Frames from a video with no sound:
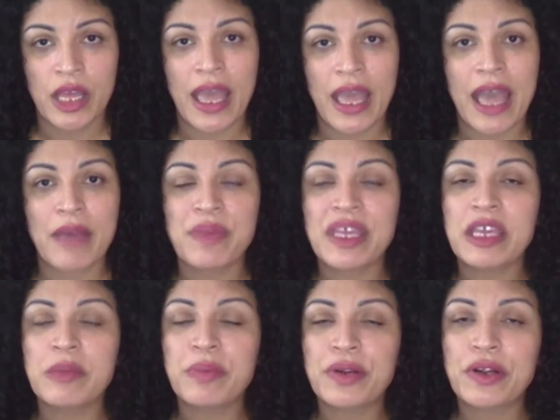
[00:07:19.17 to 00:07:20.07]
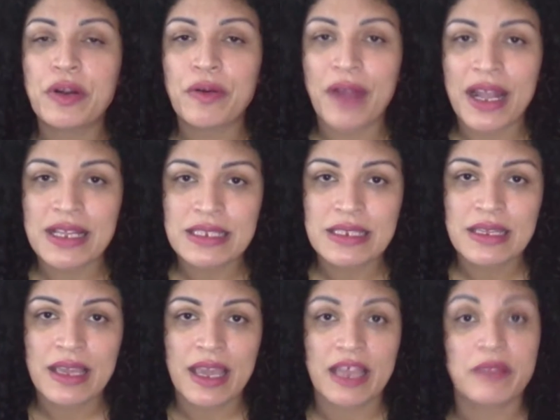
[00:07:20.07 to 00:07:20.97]
at being progressed
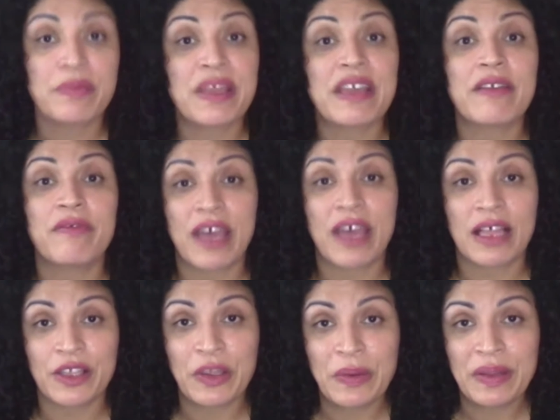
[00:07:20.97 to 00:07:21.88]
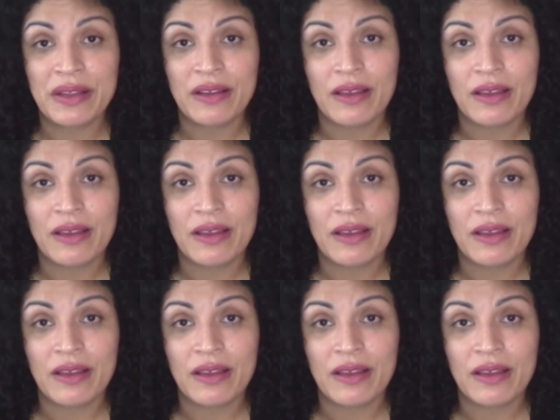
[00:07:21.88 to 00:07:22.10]
and being valued.